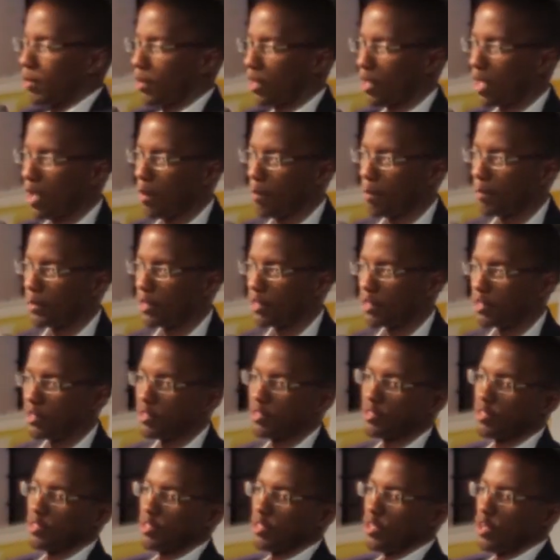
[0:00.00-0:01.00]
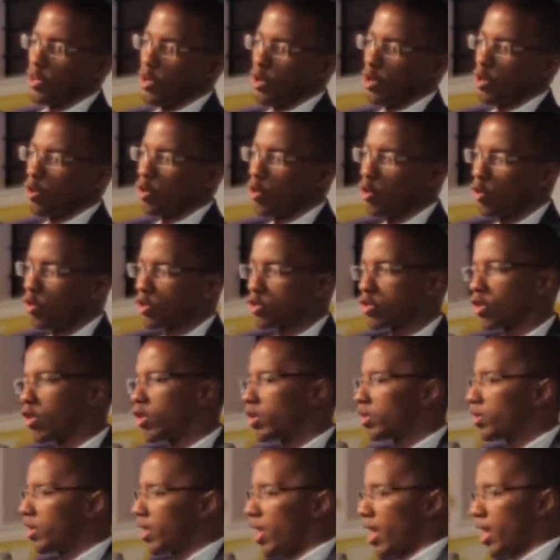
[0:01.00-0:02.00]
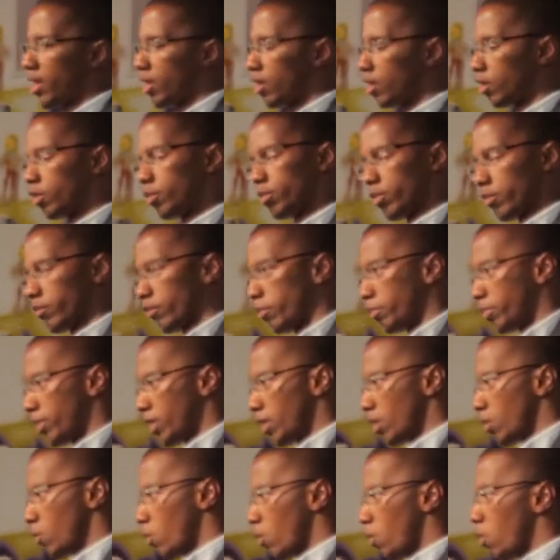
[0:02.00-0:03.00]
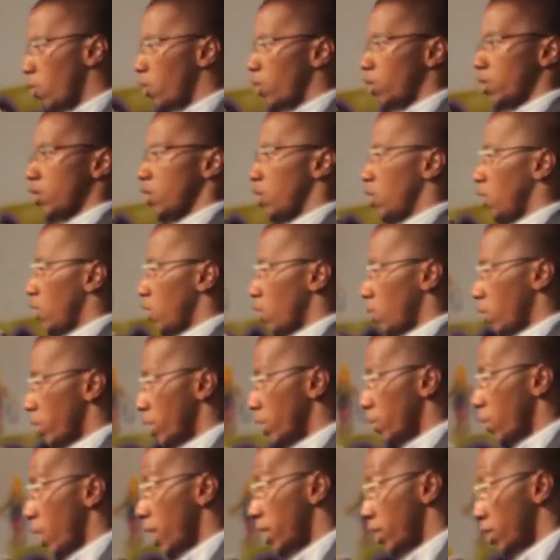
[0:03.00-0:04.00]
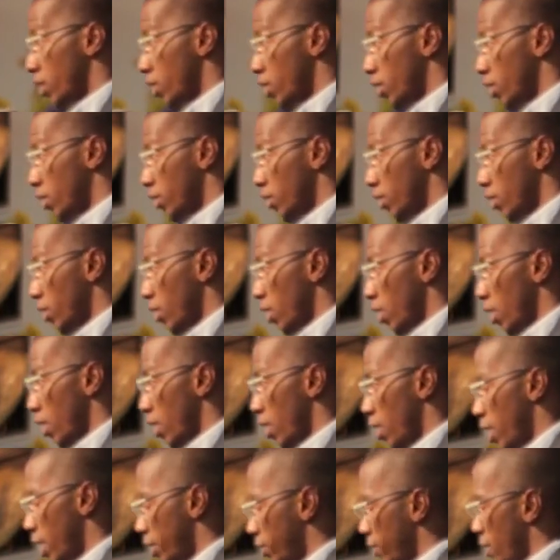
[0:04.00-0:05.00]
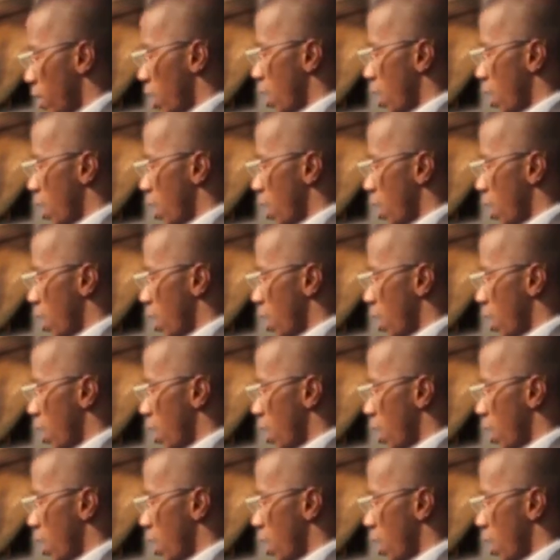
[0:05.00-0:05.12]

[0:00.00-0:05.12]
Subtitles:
a couple of companies caught on, had a little bit of a bidding war, we won, all